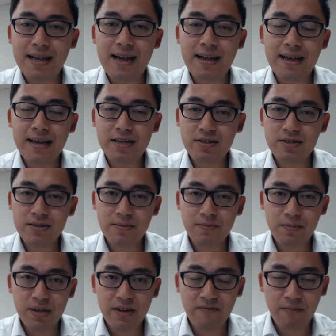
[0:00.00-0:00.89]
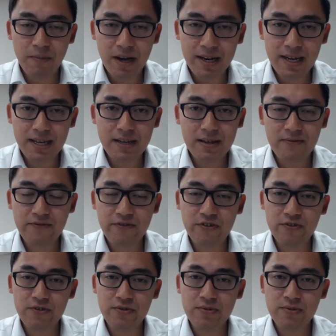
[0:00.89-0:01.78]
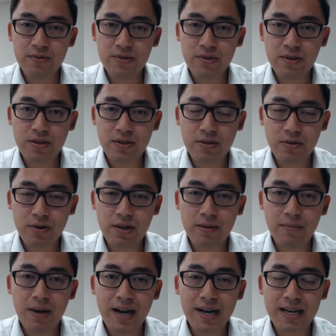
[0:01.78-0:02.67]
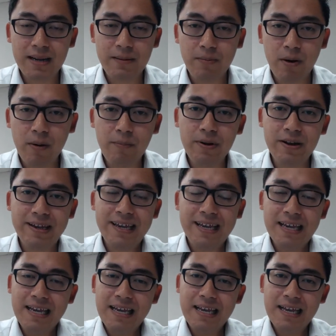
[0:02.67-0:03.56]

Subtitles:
that extra bit of money for doing the marketing properly.